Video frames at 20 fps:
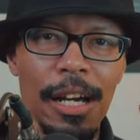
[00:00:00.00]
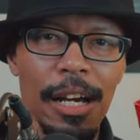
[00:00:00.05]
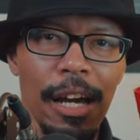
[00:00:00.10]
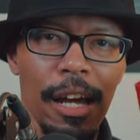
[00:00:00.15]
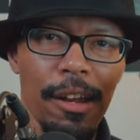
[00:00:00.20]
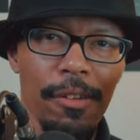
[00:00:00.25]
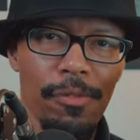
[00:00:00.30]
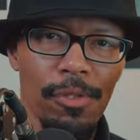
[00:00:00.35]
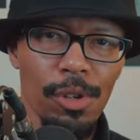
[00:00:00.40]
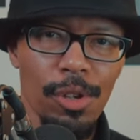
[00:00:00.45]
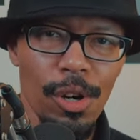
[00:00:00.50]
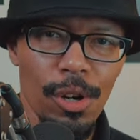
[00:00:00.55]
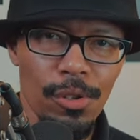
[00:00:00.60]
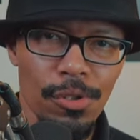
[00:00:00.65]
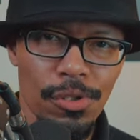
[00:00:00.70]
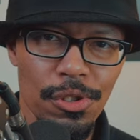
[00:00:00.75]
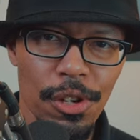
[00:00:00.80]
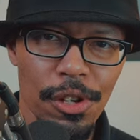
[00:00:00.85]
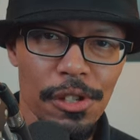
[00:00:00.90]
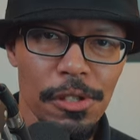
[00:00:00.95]
And if you go
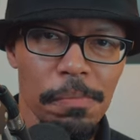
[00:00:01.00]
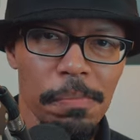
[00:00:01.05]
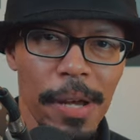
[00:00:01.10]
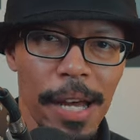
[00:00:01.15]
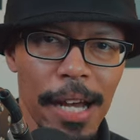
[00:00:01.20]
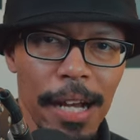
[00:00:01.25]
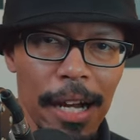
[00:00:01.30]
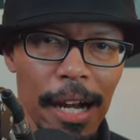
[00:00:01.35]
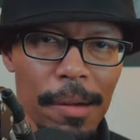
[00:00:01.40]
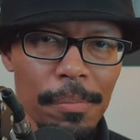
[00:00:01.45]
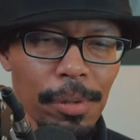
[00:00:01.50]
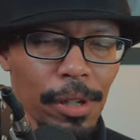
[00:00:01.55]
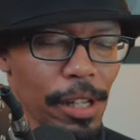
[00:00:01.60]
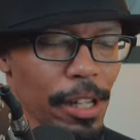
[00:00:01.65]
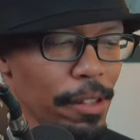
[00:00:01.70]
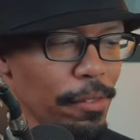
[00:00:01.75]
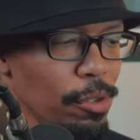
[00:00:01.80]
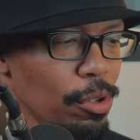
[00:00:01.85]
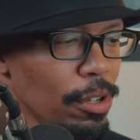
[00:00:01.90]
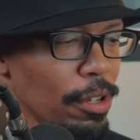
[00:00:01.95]
search back, I
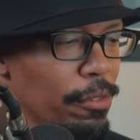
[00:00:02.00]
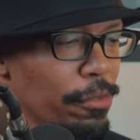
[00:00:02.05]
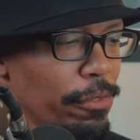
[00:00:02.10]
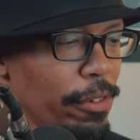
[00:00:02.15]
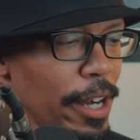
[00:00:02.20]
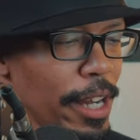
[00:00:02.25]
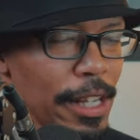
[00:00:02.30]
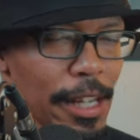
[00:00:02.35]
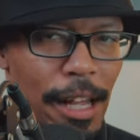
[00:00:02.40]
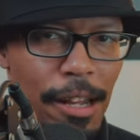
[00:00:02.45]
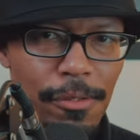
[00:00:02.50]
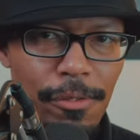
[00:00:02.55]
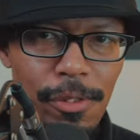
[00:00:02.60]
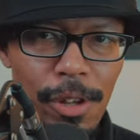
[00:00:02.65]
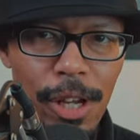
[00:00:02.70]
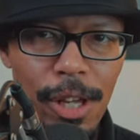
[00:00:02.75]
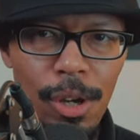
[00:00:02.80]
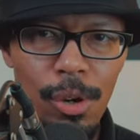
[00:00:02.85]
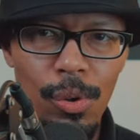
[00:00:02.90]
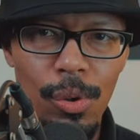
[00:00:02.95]
believe you could find that
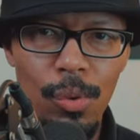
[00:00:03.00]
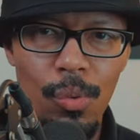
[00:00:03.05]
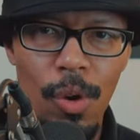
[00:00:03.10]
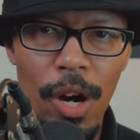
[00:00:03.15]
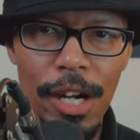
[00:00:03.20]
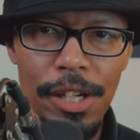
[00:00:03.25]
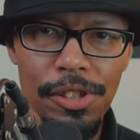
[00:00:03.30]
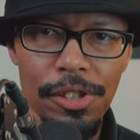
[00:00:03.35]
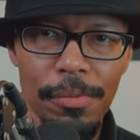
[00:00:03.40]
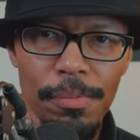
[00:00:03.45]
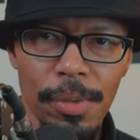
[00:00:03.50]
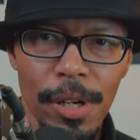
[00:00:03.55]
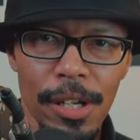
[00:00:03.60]
video and watch it.